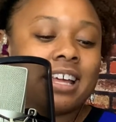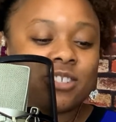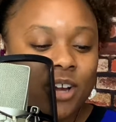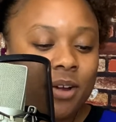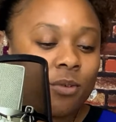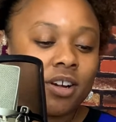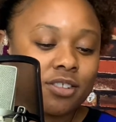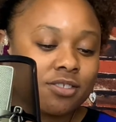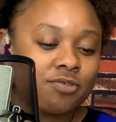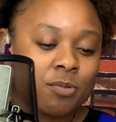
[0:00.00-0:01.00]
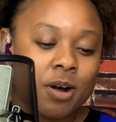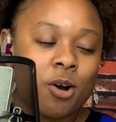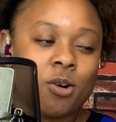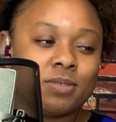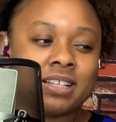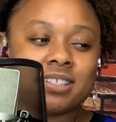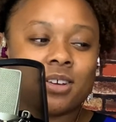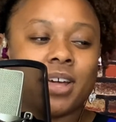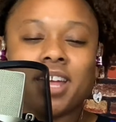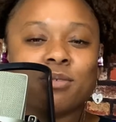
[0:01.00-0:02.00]
Trey works from home. And
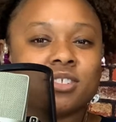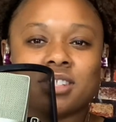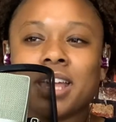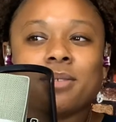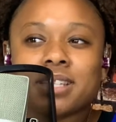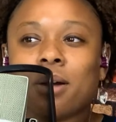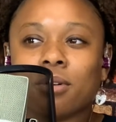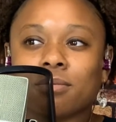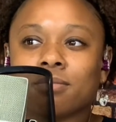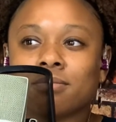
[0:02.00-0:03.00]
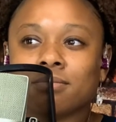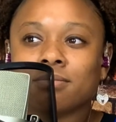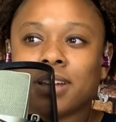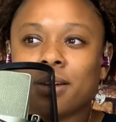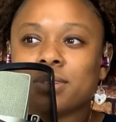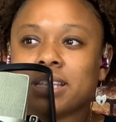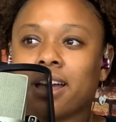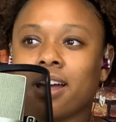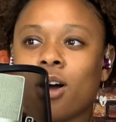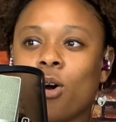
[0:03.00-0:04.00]
so he was
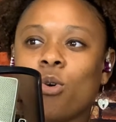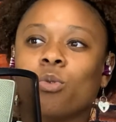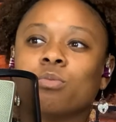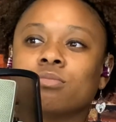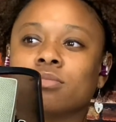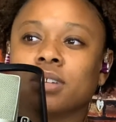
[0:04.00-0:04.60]
at home.